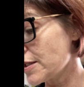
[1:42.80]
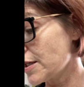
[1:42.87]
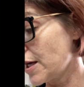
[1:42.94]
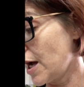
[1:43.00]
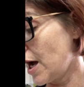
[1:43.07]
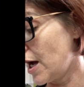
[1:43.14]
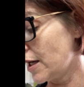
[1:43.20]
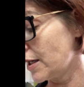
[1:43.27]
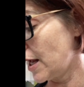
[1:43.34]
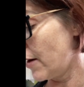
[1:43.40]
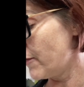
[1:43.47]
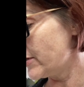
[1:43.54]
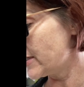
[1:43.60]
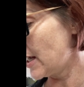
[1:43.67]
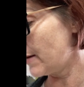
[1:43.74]
got
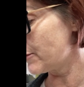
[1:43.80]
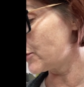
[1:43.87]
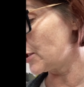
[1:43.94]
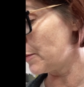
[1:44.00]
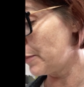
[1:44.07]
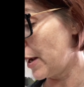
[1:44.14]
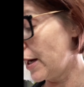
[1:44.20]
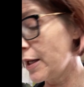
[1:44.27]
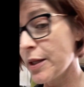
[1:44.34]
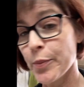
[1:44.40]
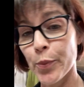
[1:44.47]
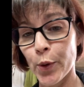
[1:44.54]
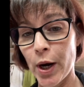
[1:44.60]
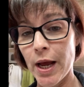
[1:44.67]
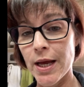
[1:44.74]
every time she baked the
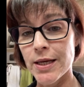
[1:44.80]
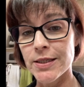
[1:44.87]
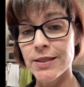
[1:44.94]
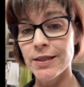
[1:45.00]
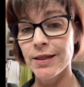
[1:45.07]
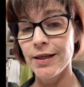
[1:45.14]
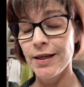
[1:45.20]
bread,